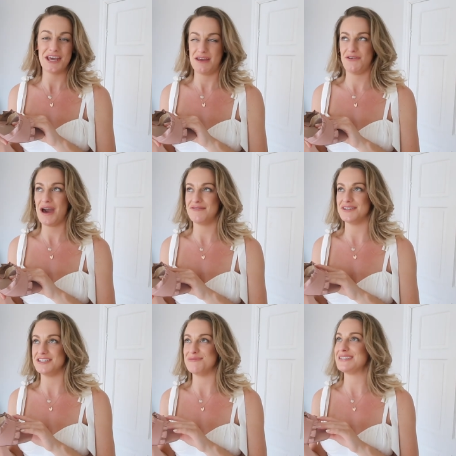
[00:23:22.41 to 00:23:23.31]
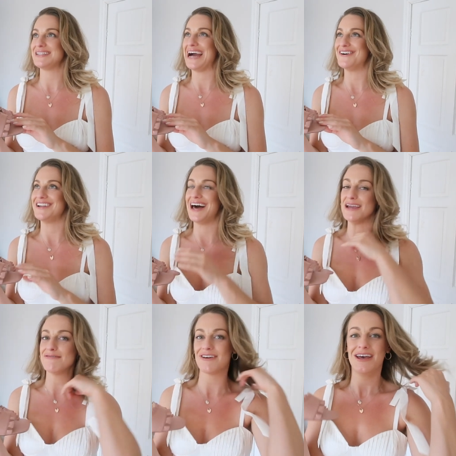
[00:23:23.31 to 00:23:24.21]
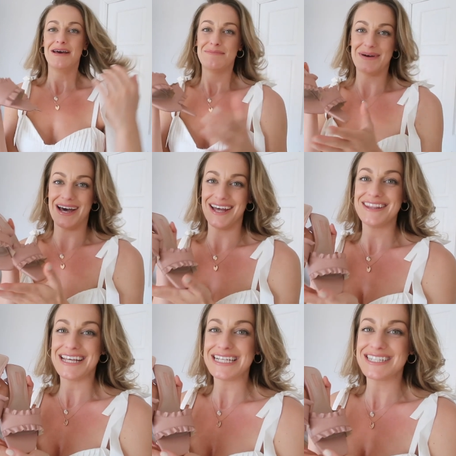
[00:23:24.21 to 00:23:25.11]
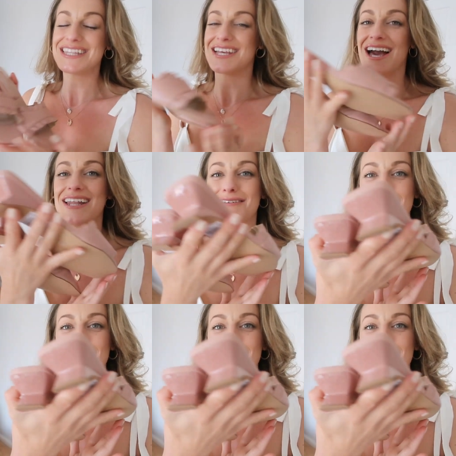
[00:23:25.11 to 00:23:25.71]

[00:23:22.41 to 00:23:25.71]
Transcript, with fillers: If you haven't, you're missing out on life. But these, the colour